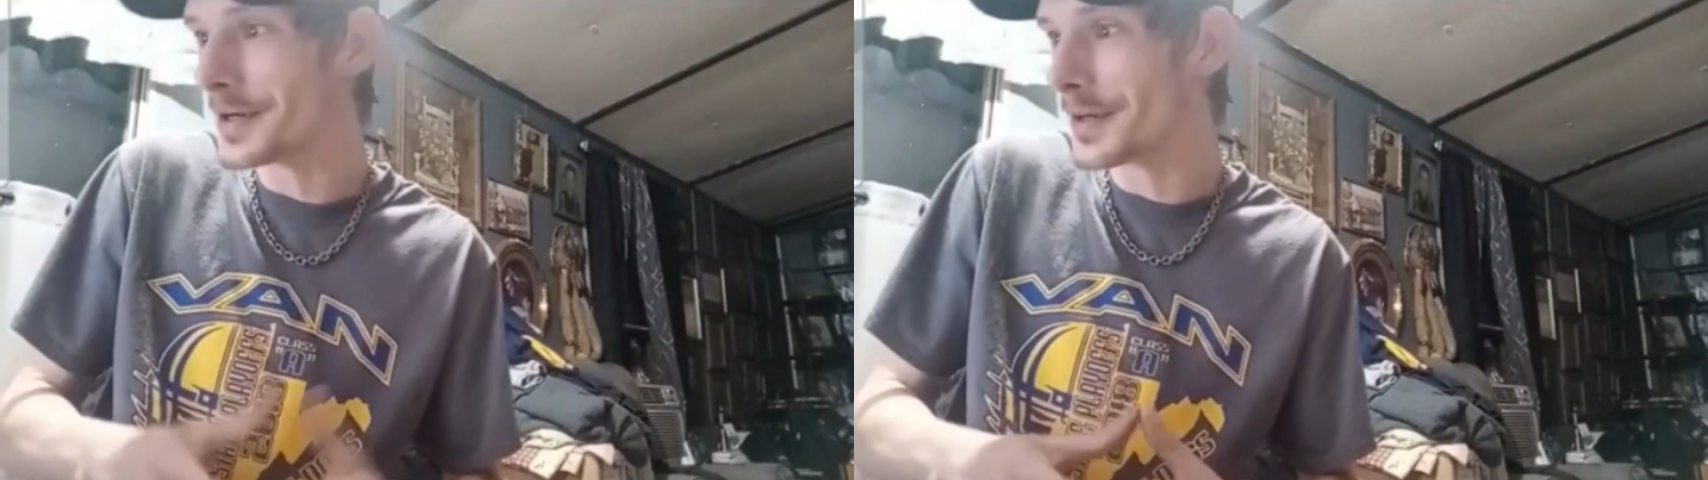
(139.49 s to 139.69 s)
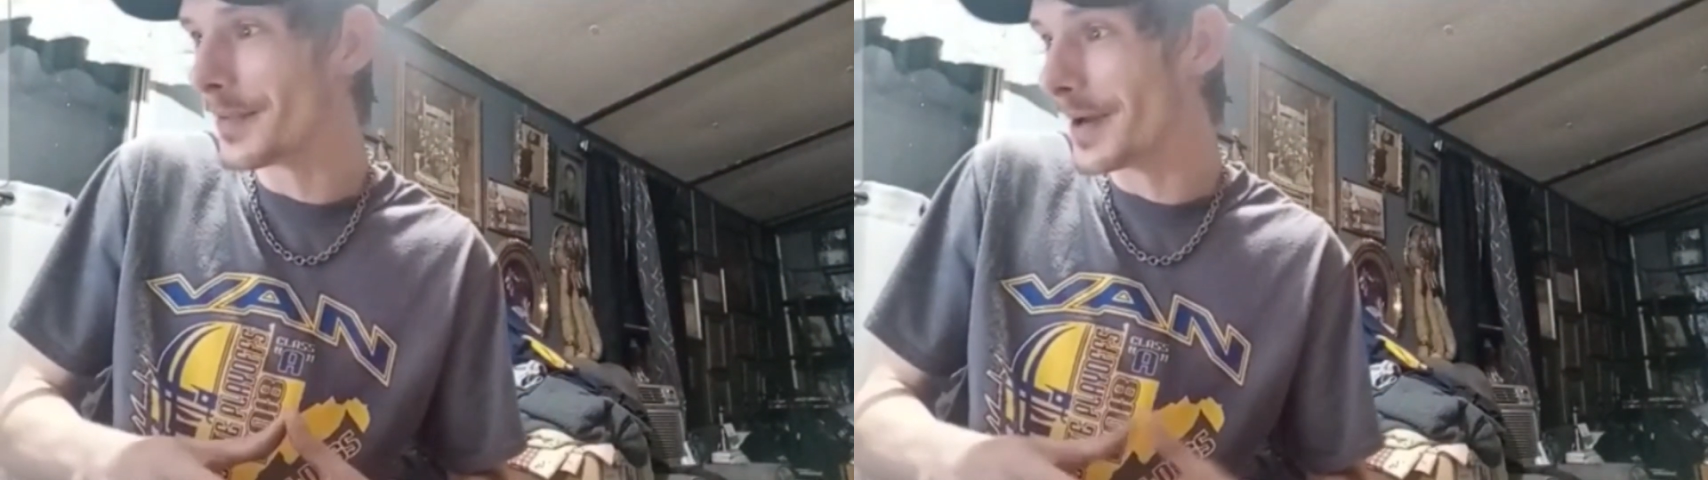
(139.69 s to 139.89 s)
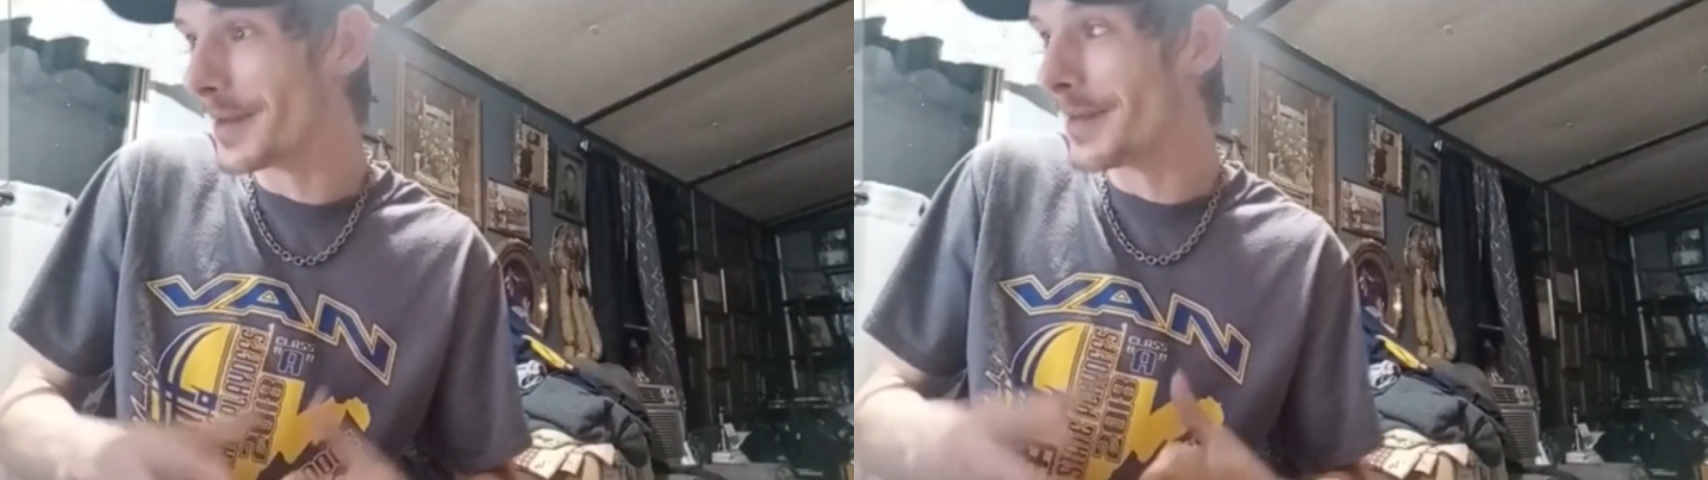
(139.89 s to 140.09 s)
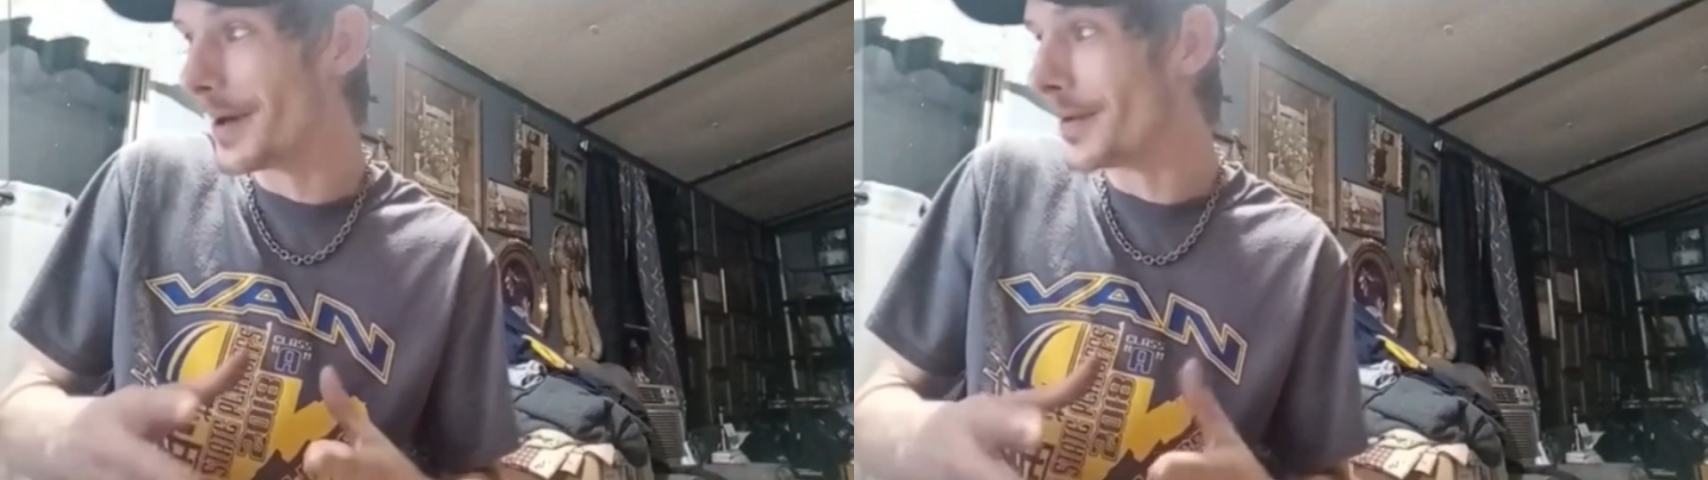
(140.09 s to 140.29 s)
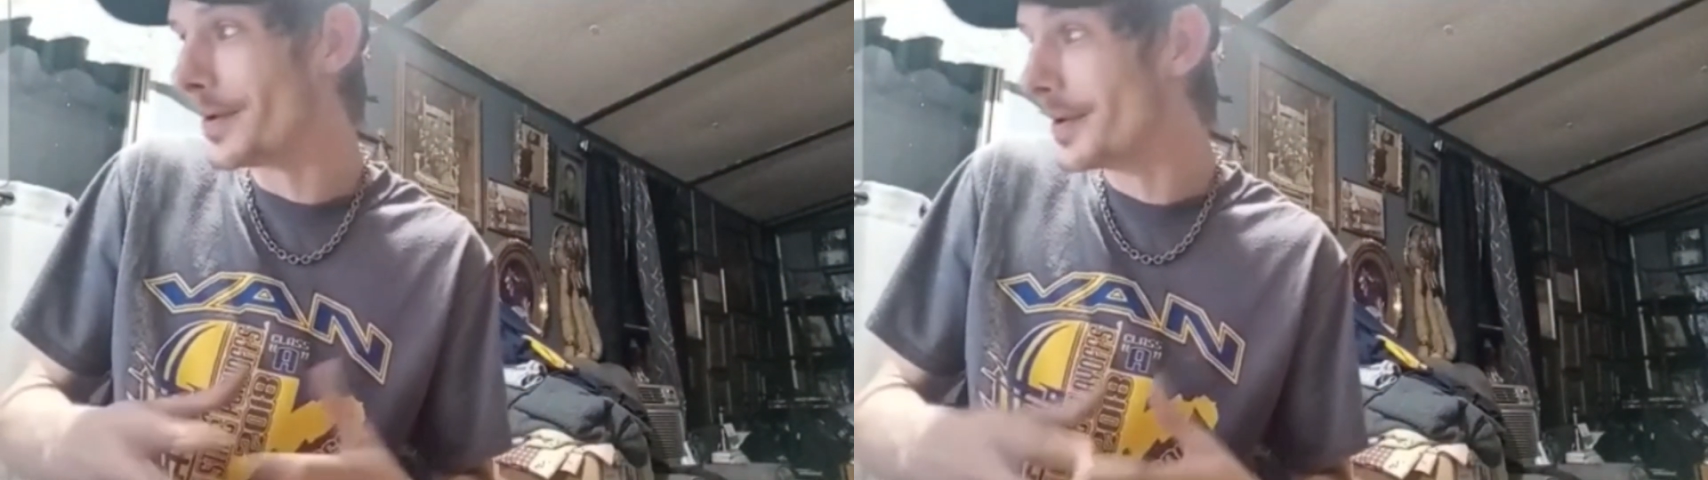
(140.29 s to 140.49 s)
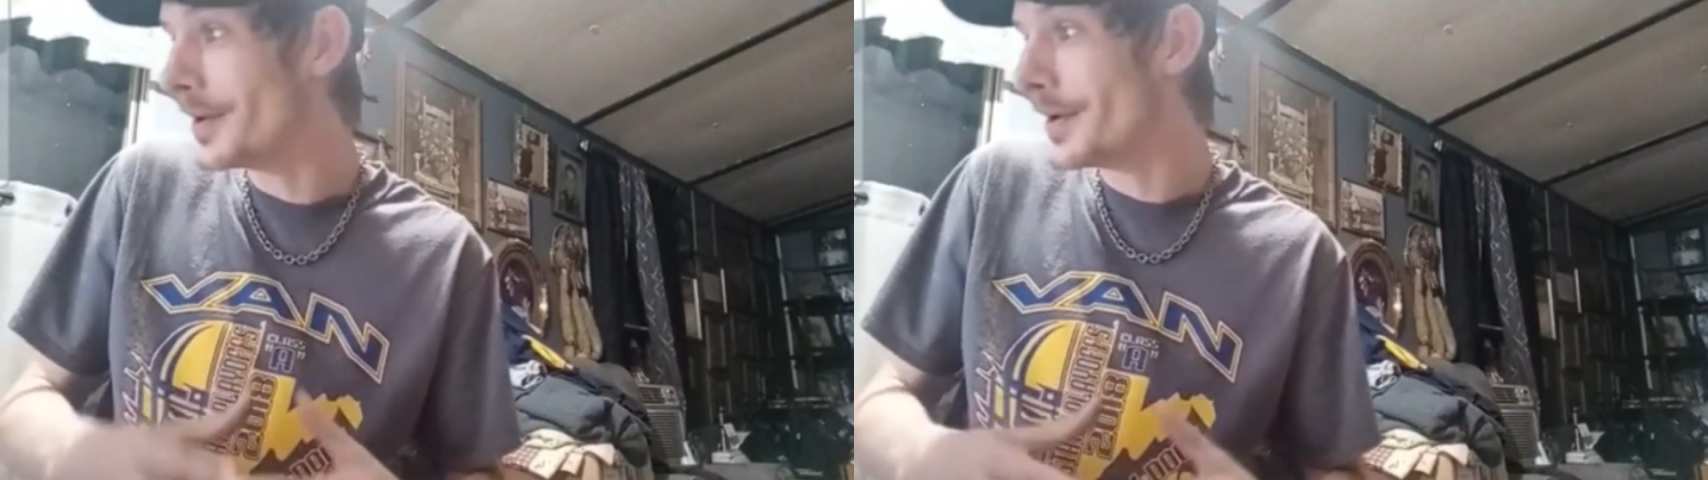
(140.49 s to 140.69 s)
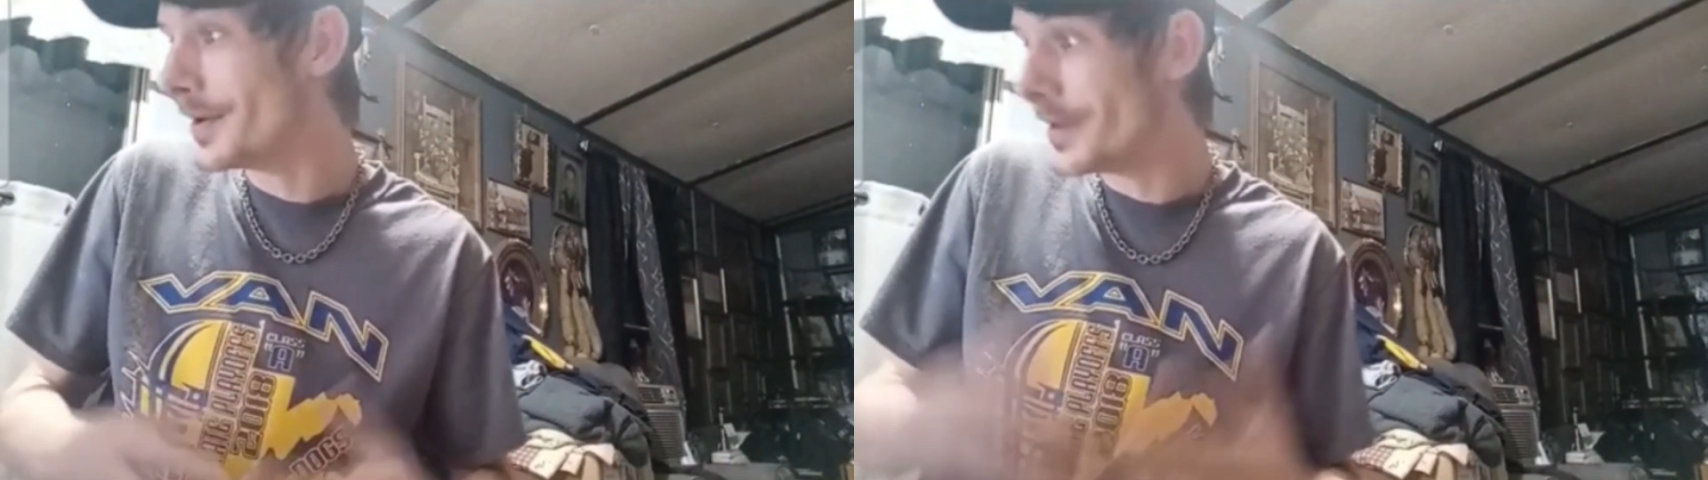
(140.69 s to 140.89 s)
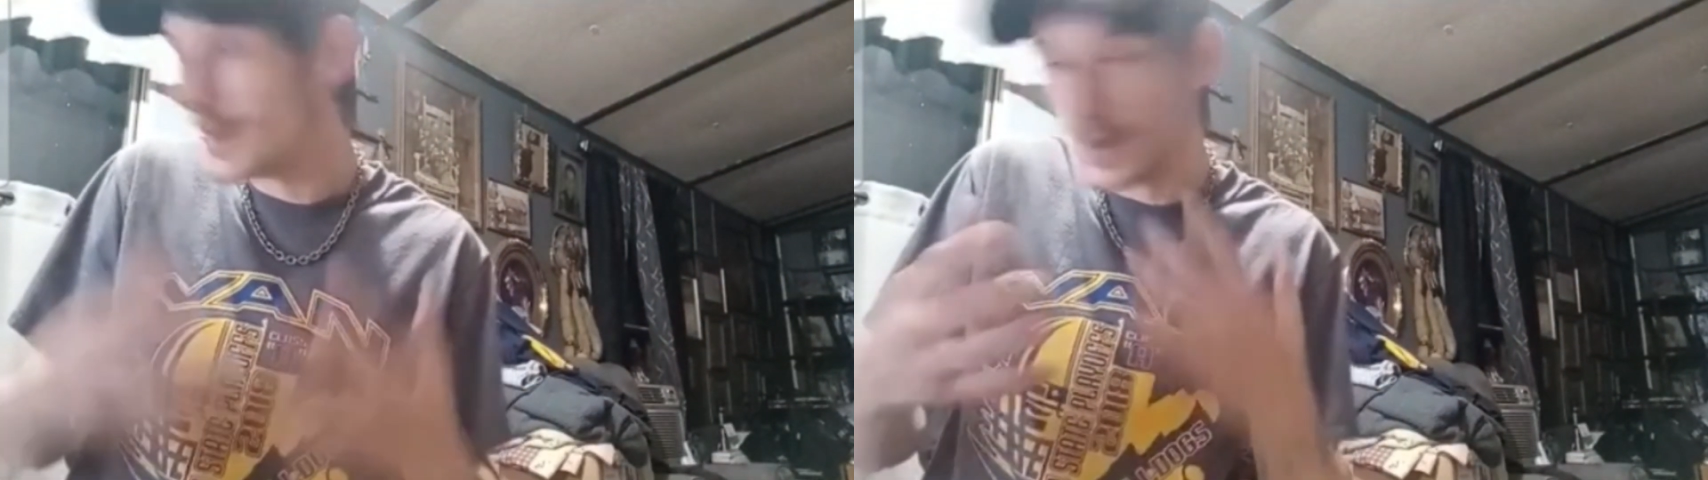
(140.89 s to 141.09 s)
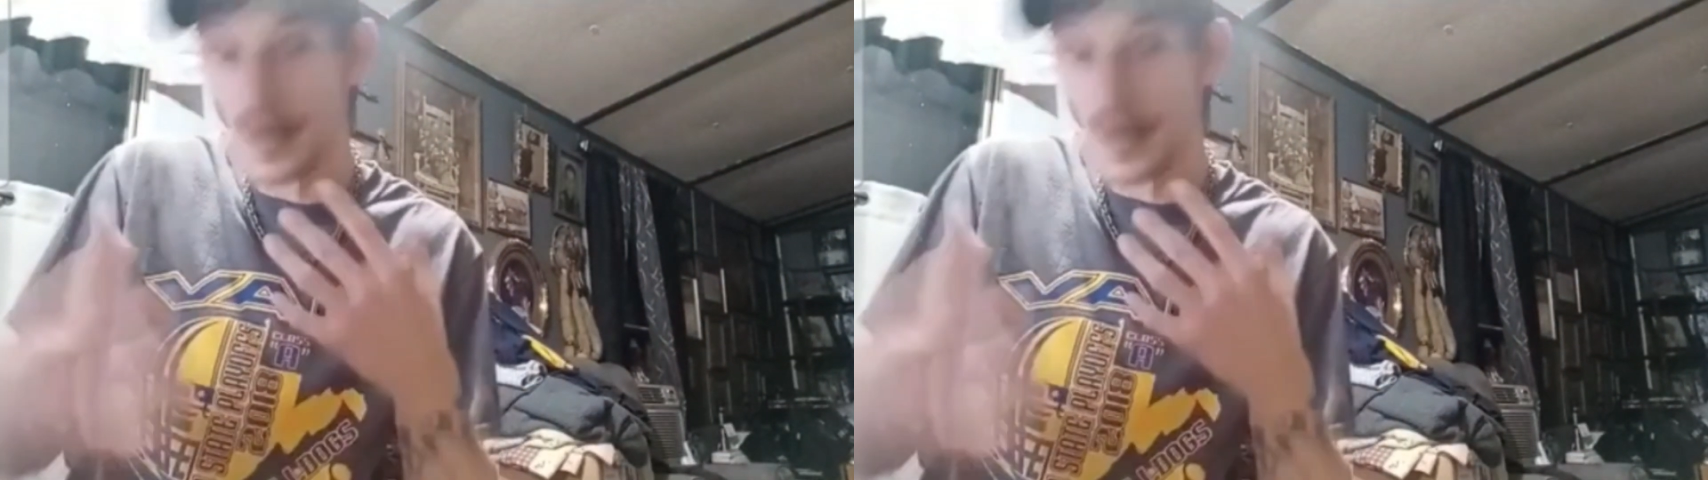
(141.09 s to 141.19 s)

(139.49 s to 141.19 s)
about it being a